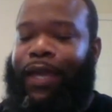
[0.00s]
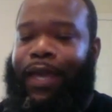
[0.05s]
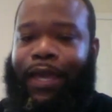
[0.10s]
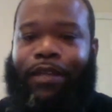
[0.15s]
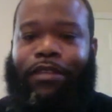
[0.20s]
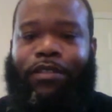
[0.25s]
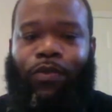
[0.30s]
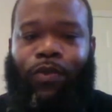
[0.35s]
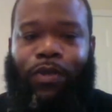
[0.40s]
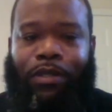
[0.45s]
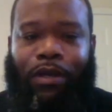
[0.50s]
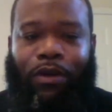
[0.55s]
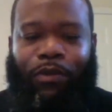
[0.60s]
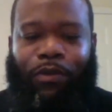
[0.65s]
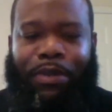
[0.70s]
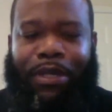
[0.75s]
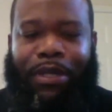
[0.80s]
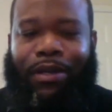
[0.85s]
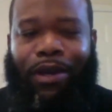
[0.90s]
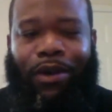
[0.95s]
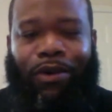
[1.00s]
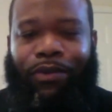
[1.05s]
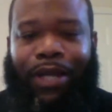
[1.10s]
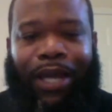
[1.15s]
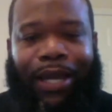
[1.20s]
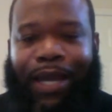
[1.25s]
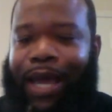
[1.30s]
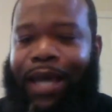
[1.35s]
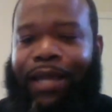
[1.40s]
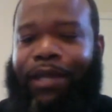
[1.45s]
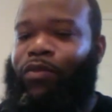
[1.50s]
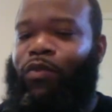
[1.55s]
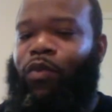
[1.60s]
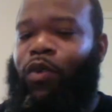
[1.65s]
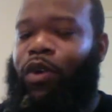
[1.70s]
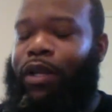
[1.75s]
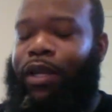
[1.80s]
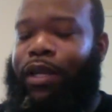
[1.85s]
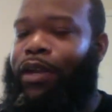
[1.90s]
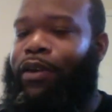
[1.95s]
answer was going to be no, like I didn't
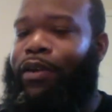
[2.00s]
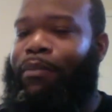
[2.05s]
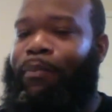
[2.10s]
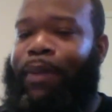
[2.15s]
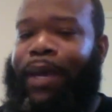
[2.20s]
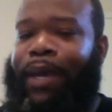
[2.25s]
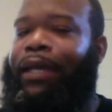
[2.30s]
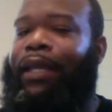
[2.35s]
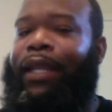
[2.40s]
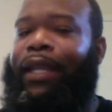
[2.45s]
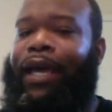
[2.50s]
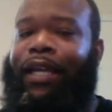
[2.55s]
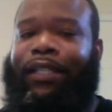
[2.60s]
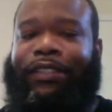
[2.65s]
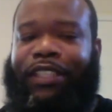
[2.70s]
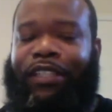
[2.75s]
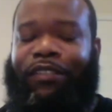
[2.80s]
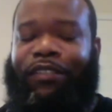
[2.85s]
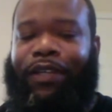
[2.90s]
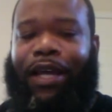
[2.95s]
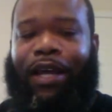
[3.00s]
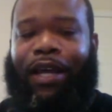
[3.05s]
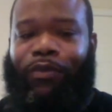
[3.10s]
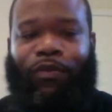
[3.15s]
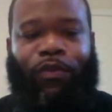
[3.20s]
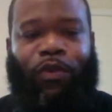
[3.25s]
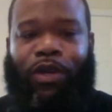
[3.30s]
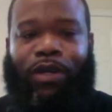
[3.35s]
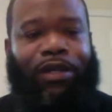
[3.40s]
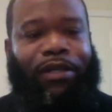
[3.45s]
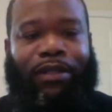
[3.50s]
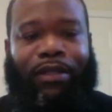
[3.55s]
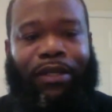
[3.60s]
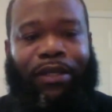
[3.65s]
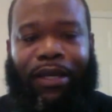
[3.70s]
want to hear the backlash of it. I didn't want to,